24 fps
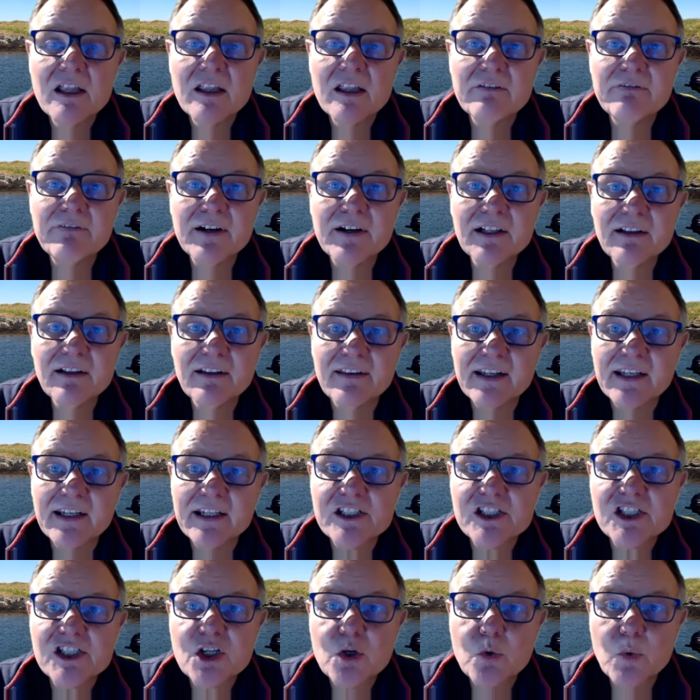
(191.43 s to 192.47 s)
The final thing is
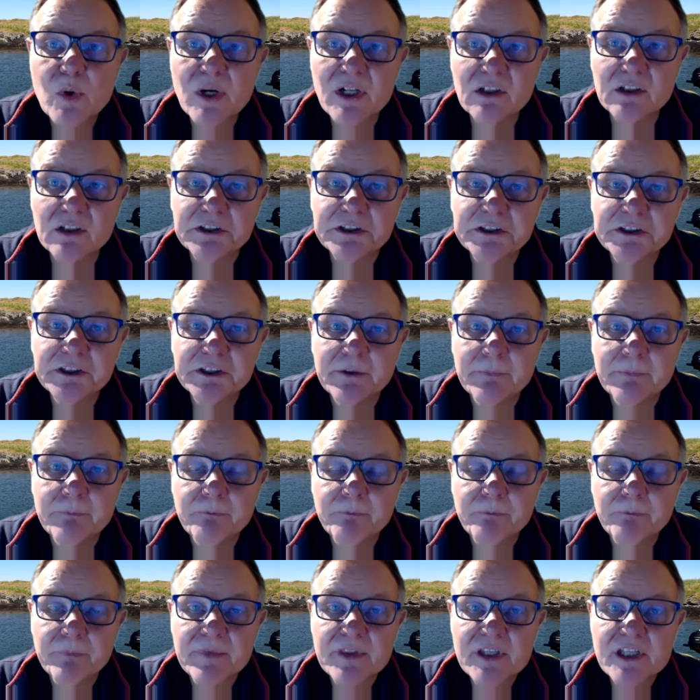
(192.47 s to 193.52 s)
squelch.
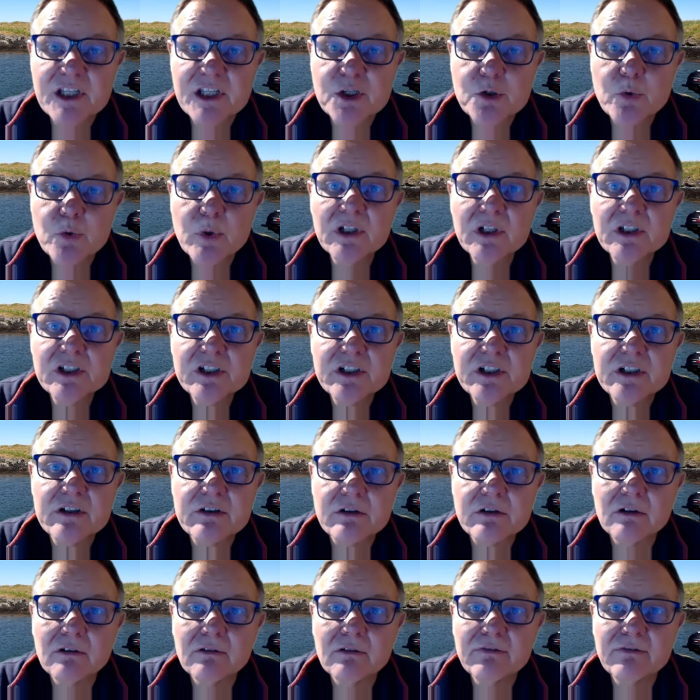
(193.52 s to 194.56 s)
The squelch
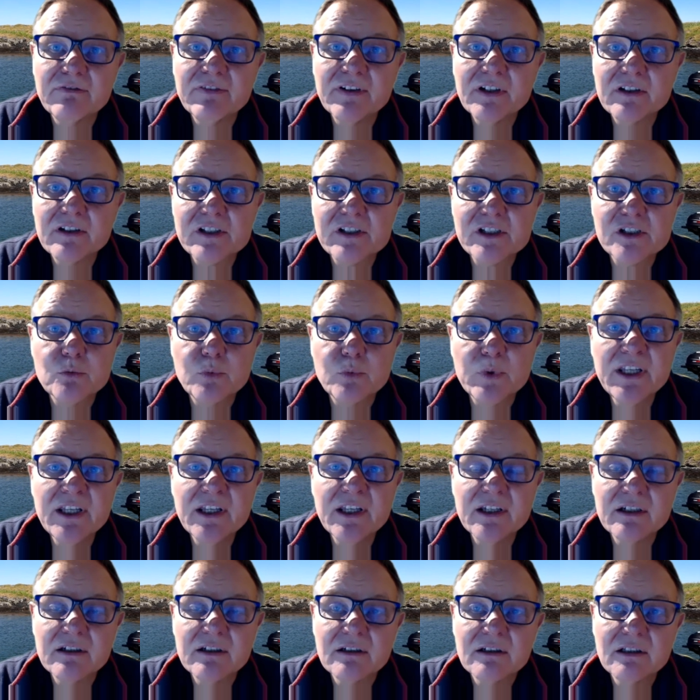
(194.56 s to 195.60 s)
control filters
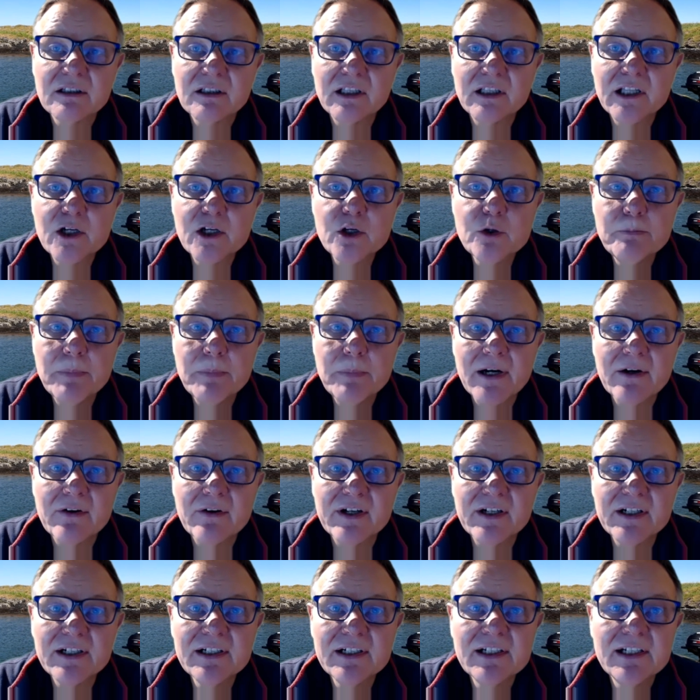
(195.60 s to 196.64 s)
weak, low
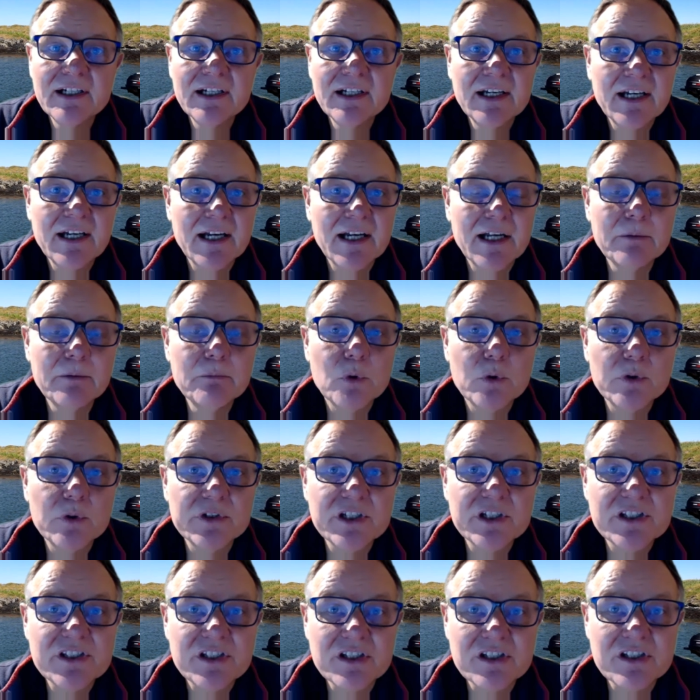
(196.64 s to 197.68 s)
power, and more
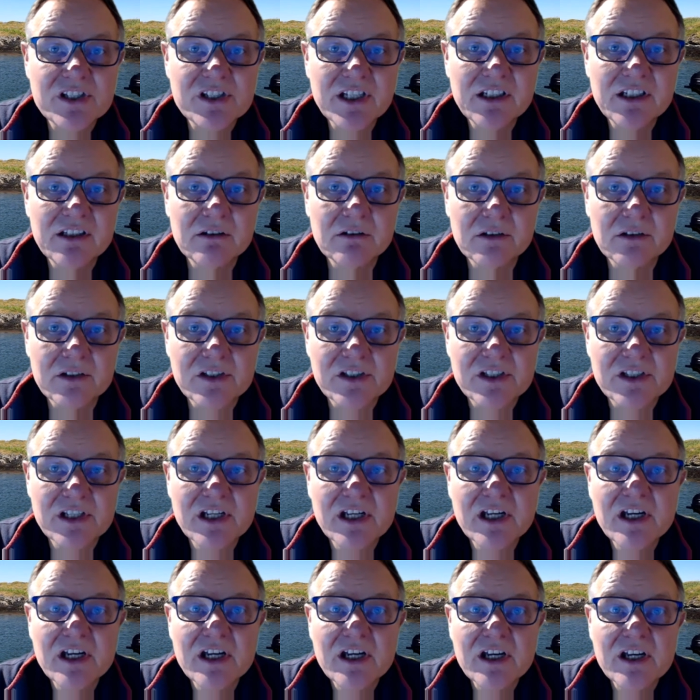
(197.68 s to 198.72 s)
distant signals,
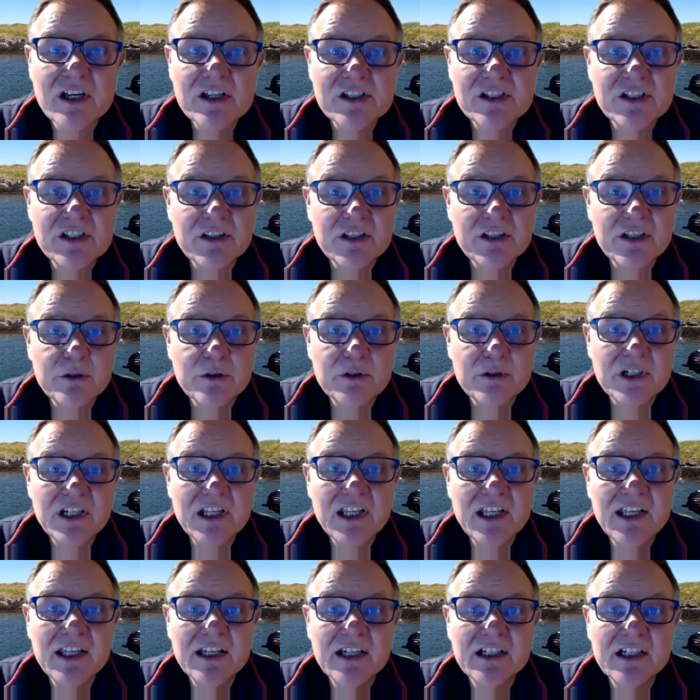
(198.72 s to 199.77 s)
so that you can
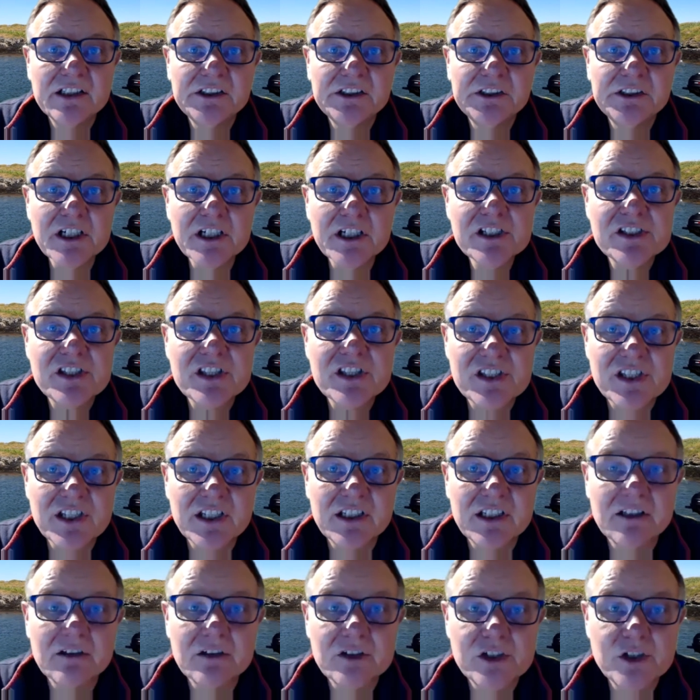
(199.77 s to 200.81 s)
hear just the
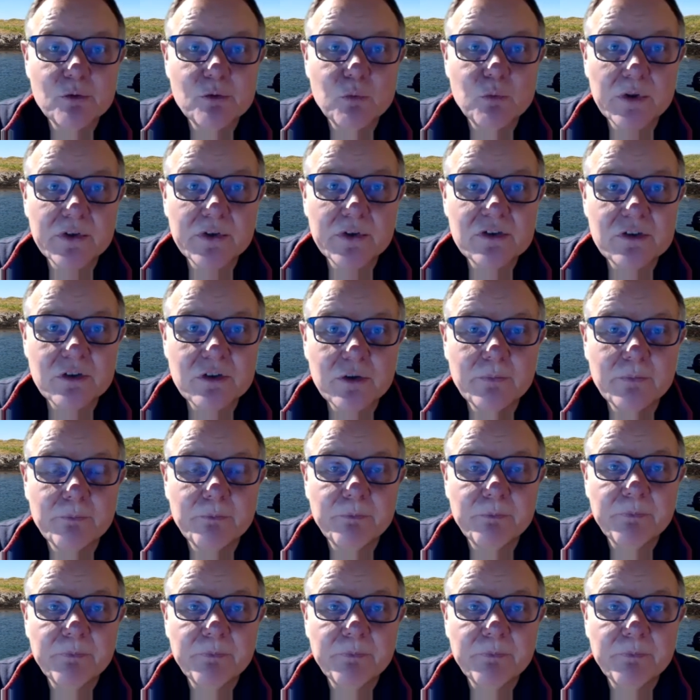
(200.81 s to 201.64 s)
signals you want to.